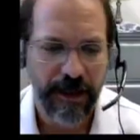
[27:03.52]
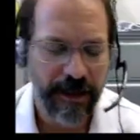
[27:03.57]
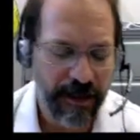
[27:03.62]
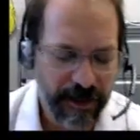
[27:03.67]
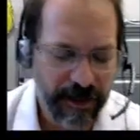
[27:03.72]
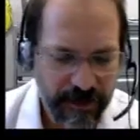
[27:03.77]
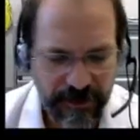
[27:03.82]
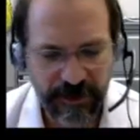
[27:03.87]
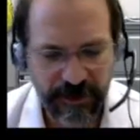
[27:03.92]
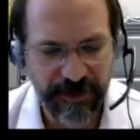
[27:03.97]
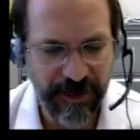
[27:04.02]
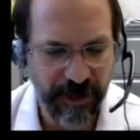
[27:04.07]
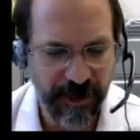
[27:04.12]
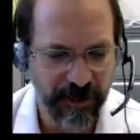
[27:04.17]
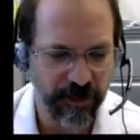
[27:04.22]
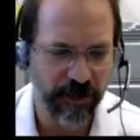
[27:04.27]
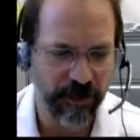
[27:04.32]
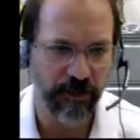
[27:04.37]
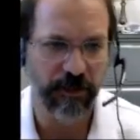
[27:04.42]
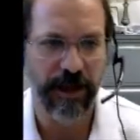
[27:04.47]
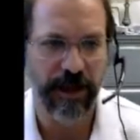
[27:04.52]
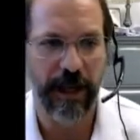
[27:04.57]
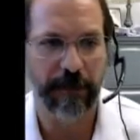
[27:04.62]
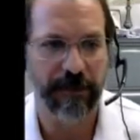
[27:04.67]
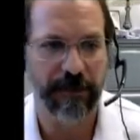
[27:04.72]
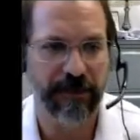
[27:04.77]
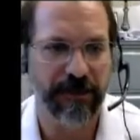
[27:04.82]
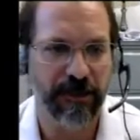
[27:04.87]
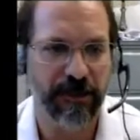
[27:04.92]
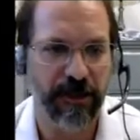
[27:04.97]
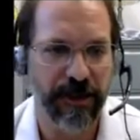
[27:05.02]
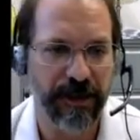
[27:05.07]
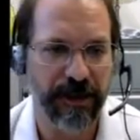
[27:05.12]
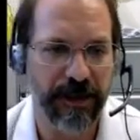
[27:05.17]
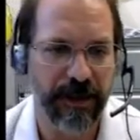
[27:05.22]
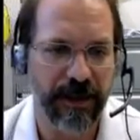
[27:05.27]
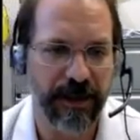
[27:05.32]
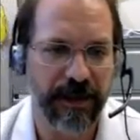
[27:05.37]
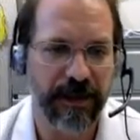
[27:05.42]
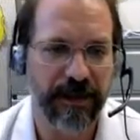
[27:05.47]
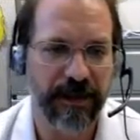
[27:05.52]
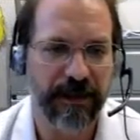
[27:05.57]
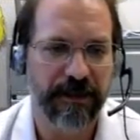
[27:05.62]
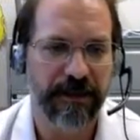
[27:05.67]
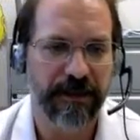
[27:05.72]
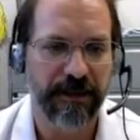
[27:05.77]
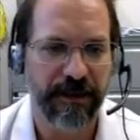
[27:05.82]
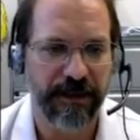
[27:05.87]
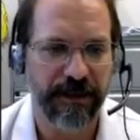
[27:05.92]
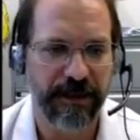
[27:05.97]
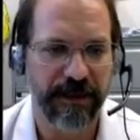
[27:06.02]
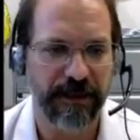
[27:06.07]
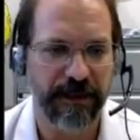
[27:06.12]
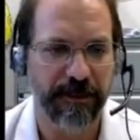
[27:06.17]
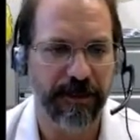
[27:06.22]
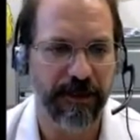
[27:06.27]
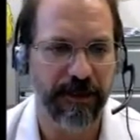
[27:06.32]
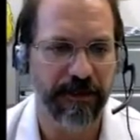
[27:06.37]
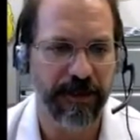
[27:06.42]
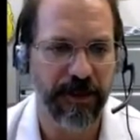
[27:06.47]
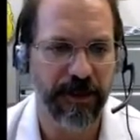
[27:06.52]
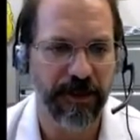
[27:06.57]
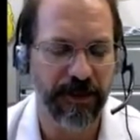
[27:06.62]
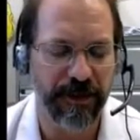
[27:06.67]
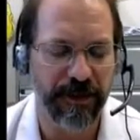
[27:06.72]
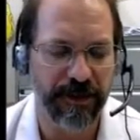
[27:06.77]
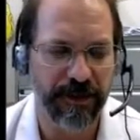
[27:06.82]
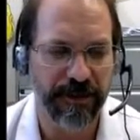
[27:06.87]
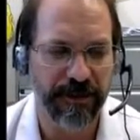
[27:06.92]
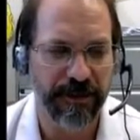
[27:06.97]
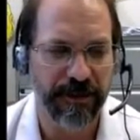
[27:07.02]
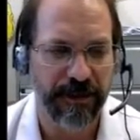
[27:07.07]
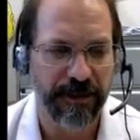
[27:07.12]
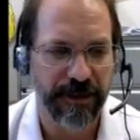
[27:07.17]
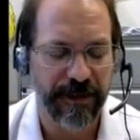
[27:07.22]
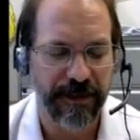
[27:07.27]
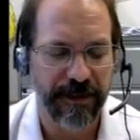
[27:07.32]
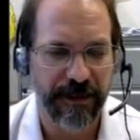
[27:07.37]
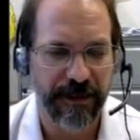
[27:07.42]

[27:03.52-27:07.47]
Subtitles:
And then let's take a look at what happens with the perfusion